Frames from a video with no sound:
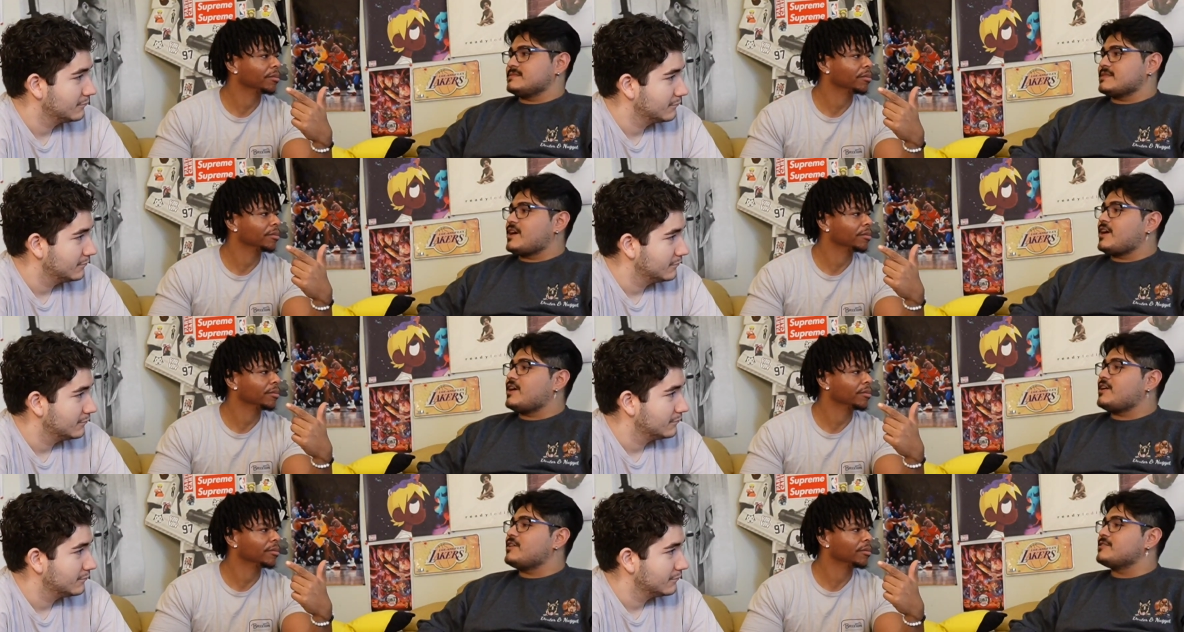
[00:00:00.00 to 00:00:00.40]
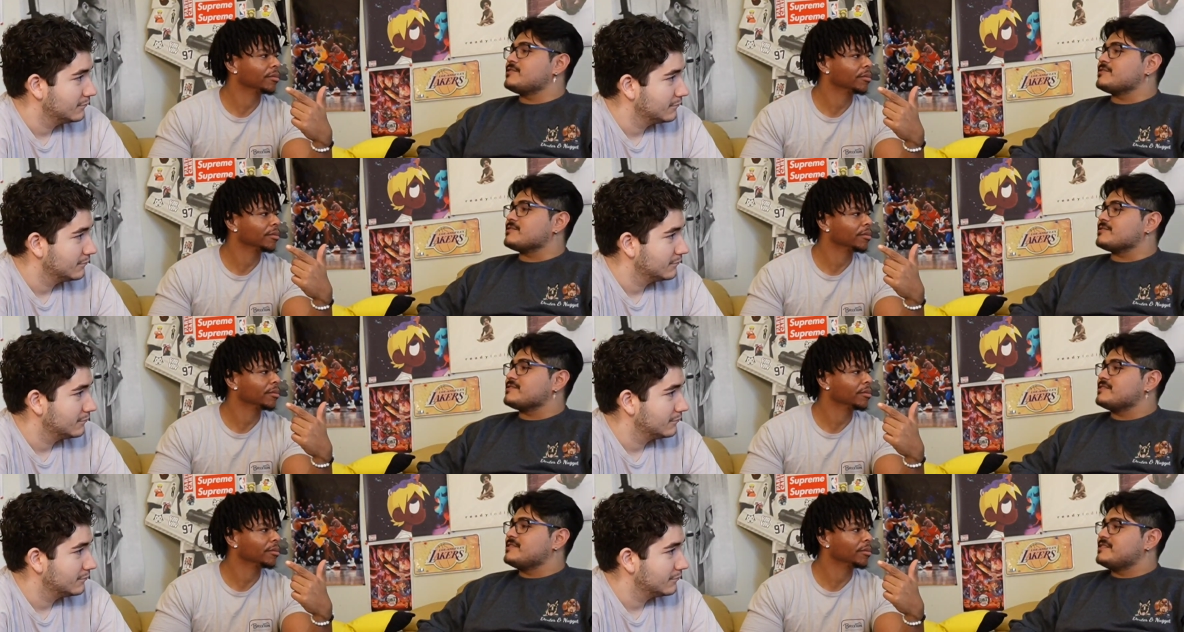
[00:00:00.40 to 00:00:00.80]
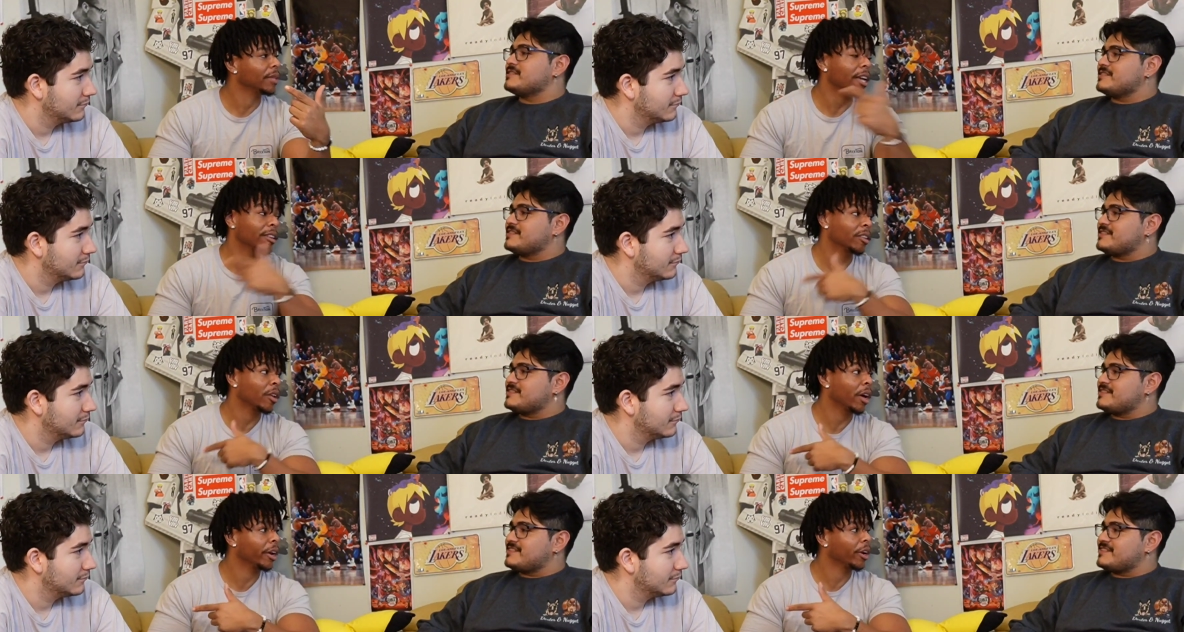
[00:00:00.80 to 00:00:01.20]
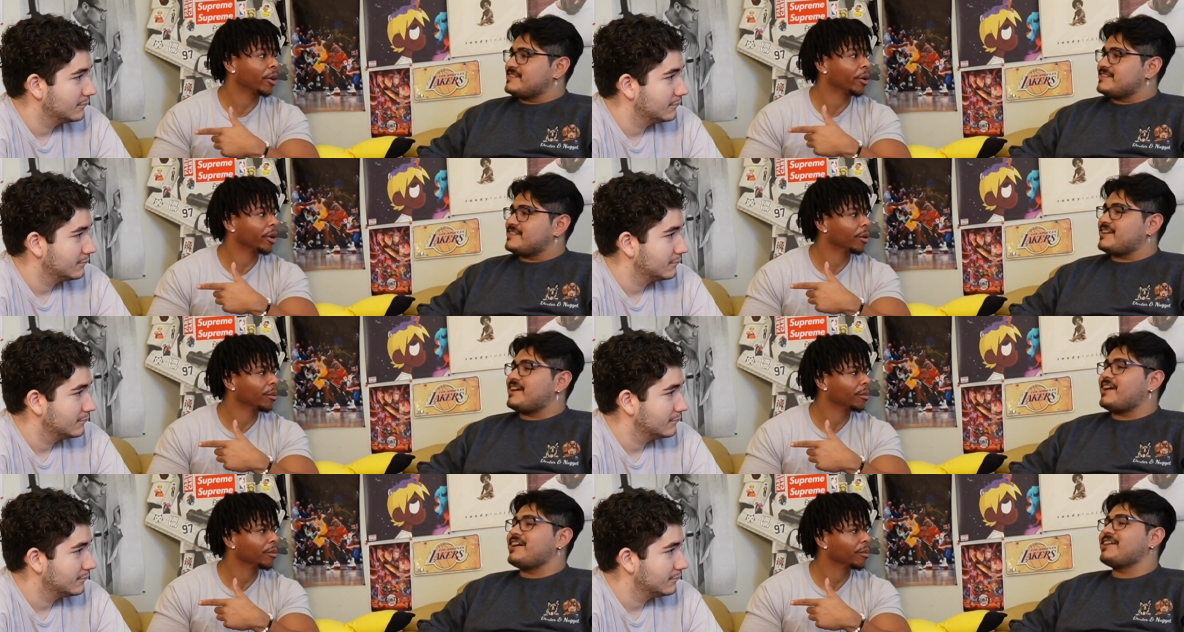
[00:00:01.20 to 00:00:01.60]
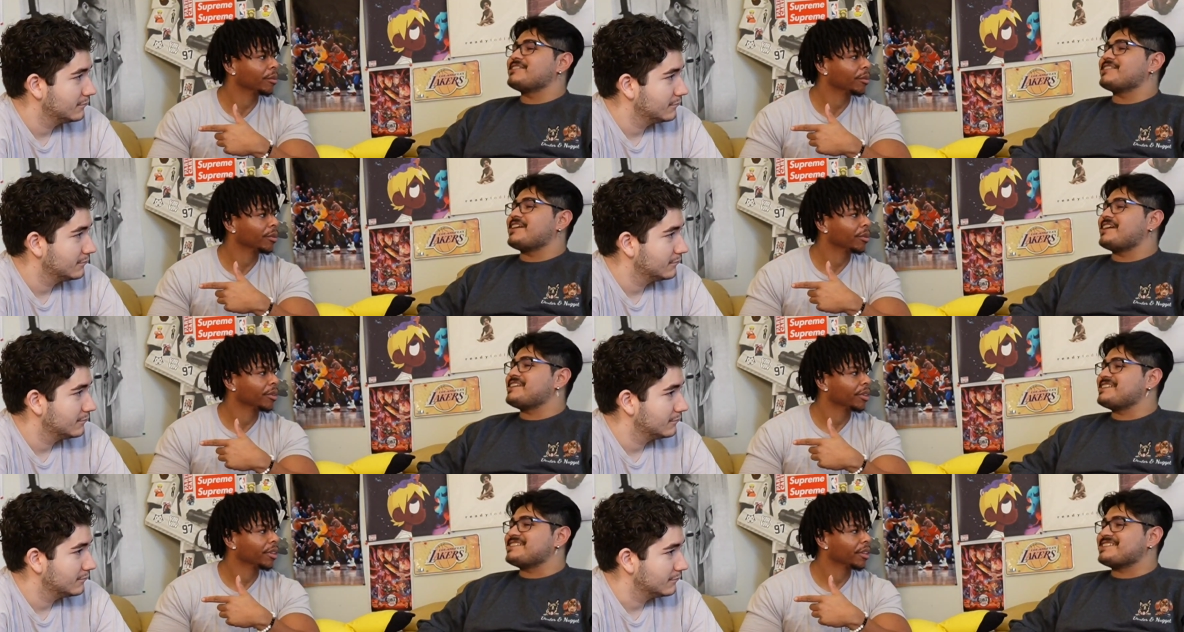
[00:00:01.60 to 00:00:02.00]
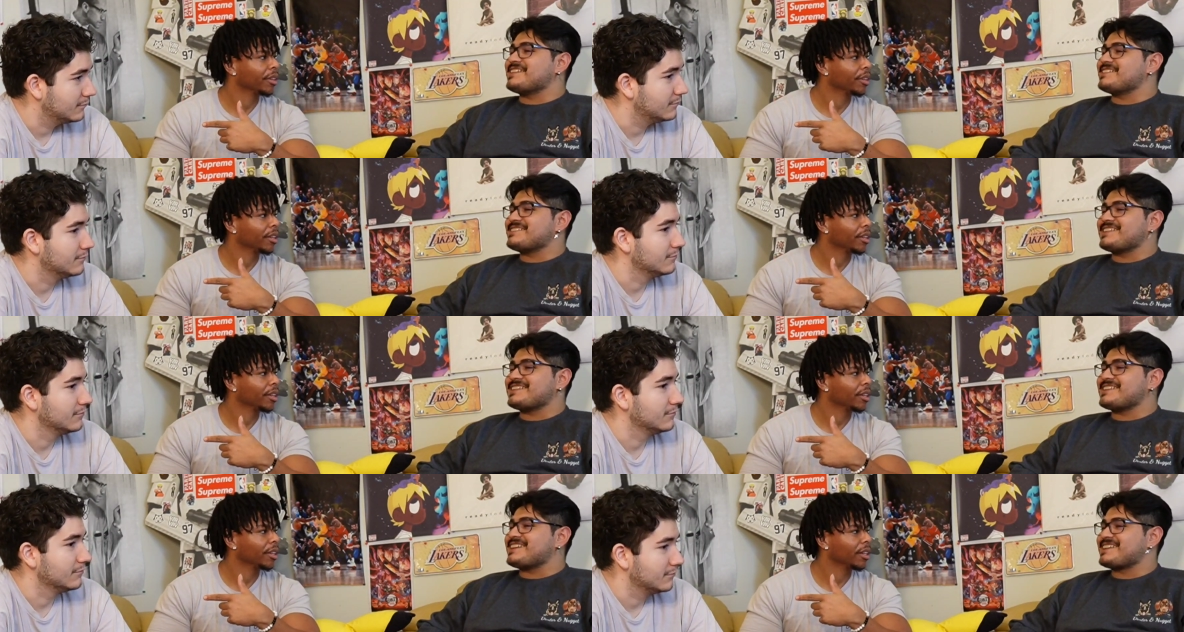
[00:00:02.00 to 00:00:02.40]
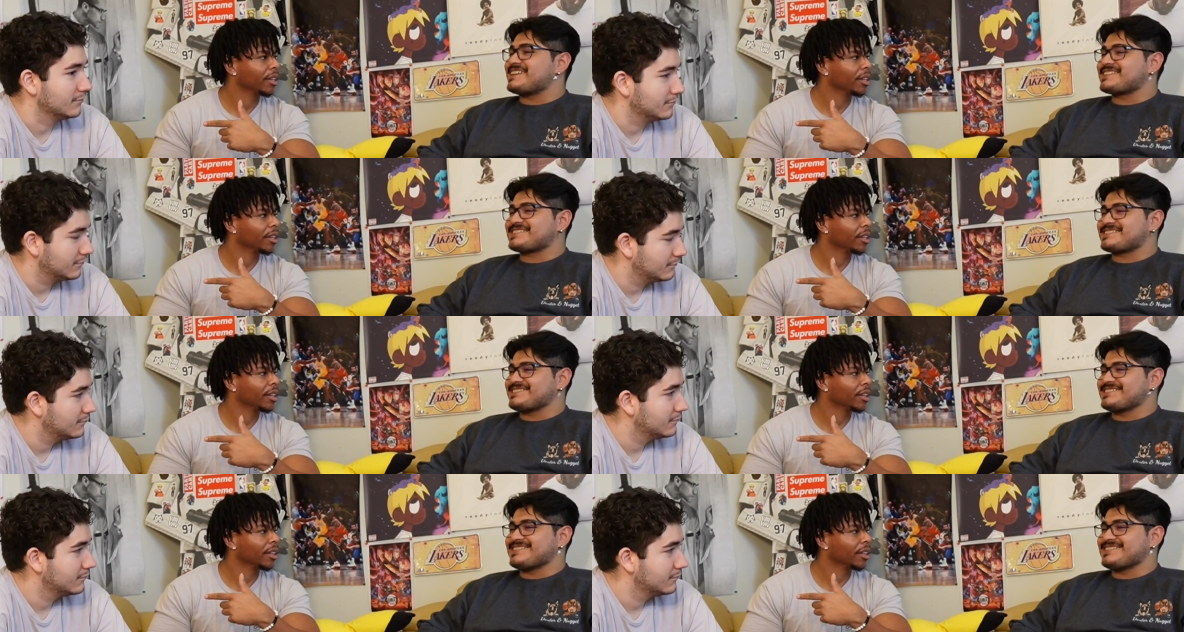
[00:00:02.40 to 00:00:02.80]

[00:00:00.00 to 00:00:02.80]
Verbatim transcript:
Speaker 1: Oh, that's how I know him. Oh, I didn't know that actually.